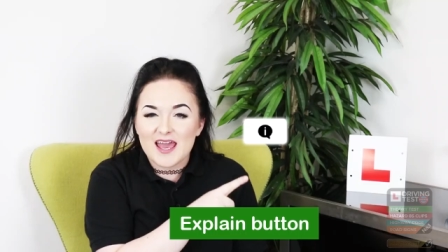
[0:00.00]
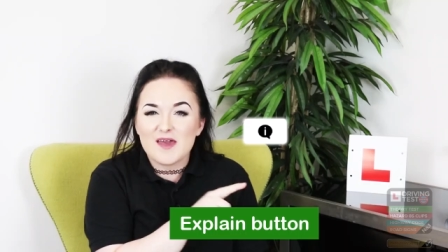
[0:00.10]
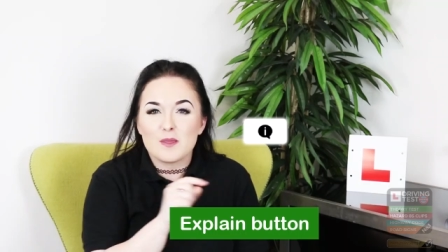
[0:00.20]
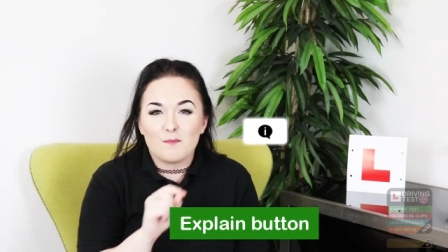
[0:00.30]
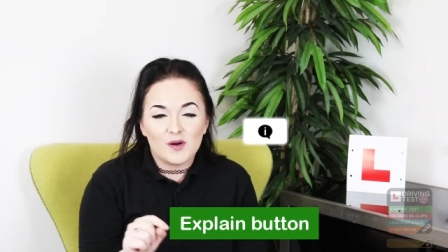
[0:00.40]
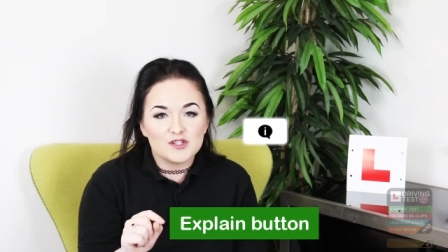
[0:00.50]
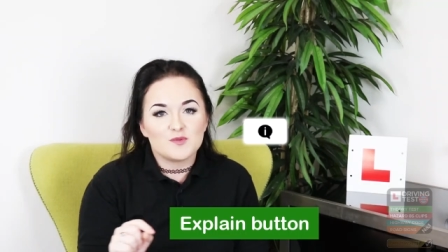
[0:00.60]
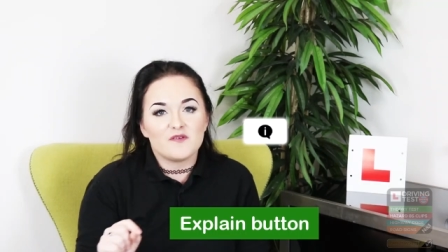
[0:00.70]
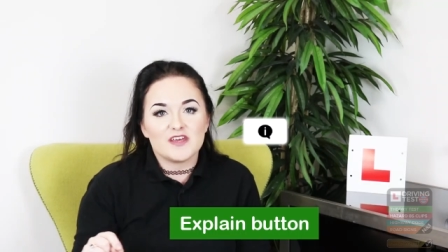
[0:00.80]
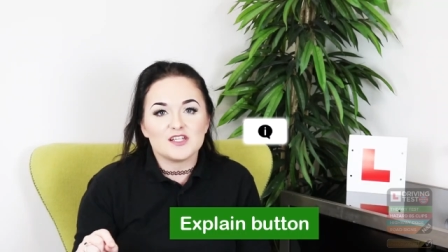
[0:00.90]
at the
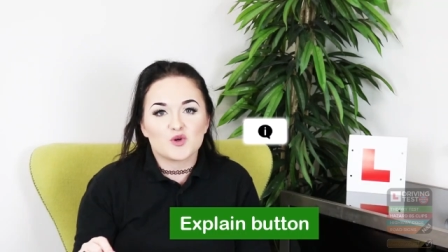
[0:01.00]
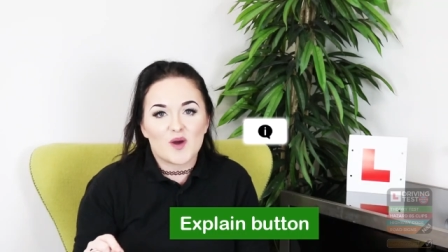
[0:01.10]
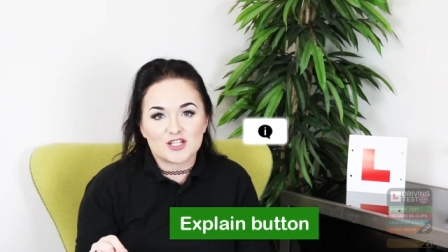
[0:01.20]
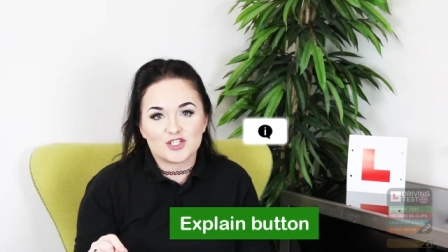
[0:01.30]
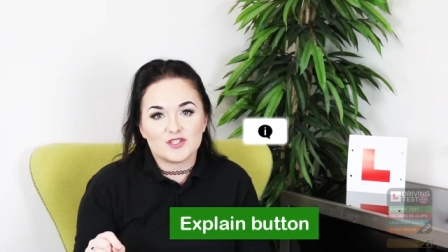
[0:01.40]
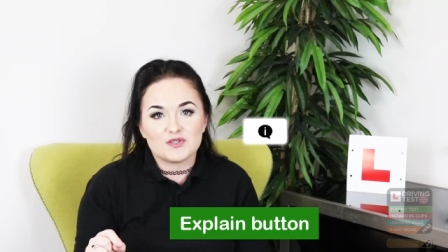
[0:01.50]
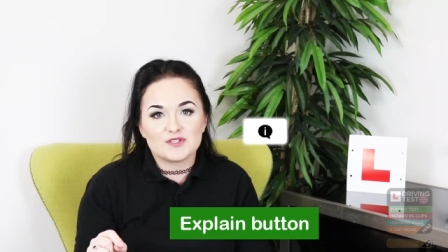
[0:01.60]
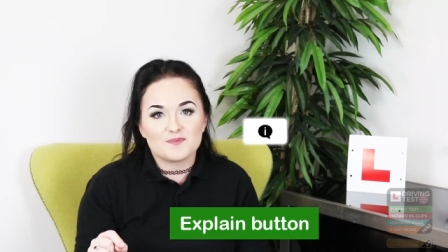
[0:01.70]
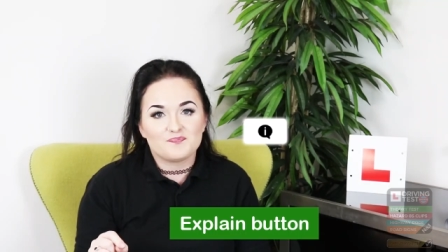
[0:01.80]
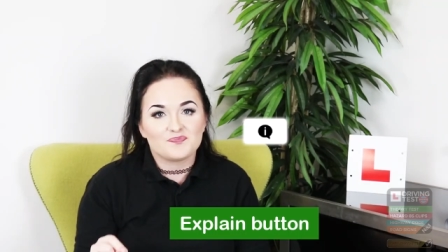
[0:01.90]
bottom of each question.
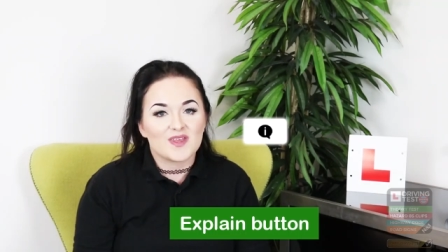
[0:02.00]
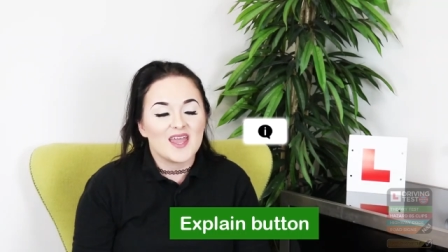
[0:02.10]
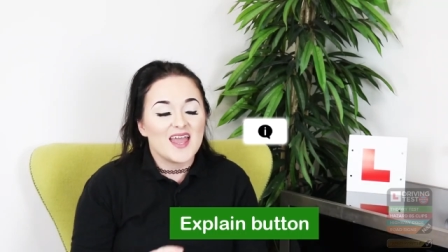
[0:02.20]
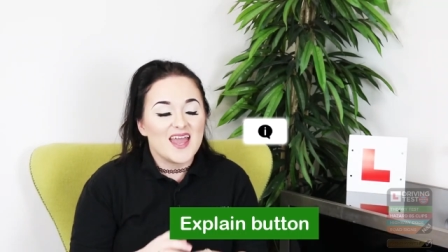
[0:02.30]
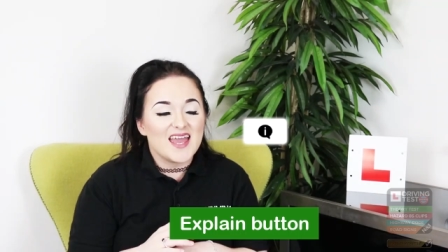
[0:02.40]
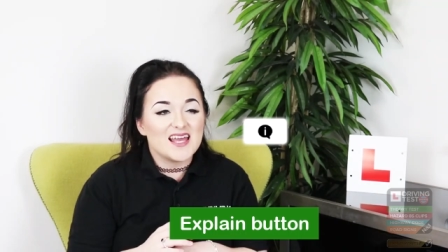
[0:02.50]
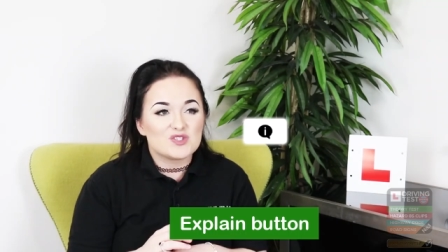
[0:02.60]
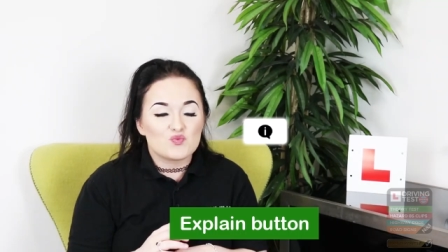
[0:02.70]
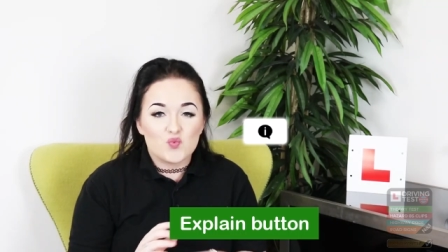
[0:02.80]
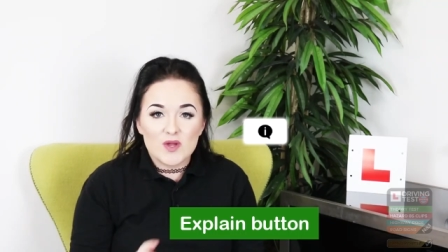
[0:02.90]

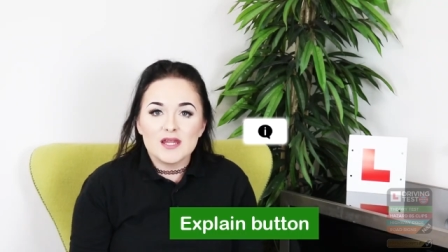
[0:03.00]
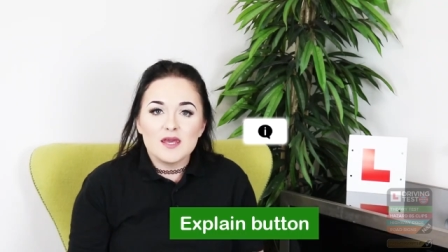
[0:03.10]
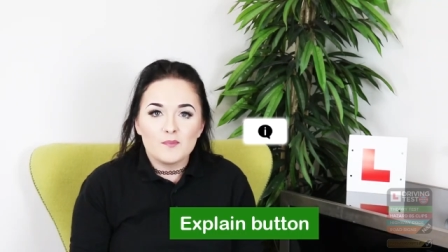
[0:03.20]
It's really